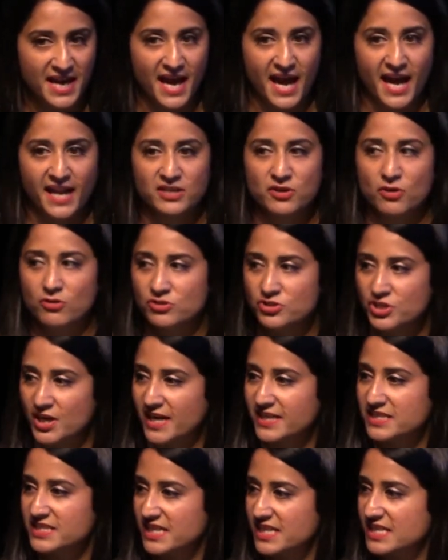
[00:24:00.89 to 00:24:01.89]
and
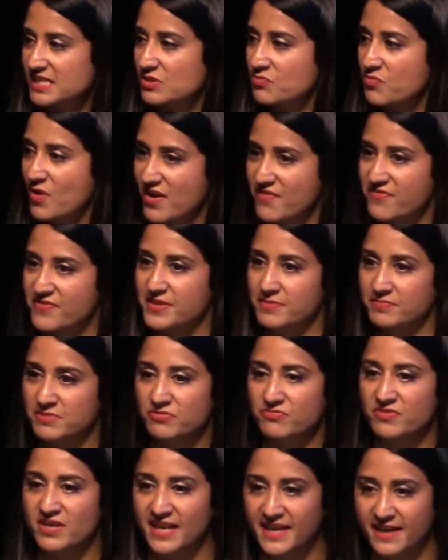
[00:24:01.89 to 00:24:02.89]
contracting is a way for them
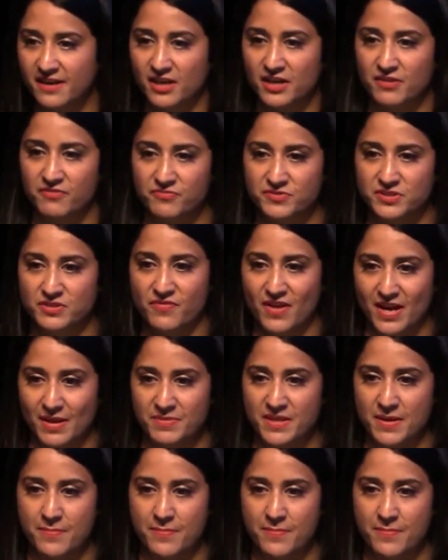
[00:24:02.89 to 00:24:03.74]
to really kind of develop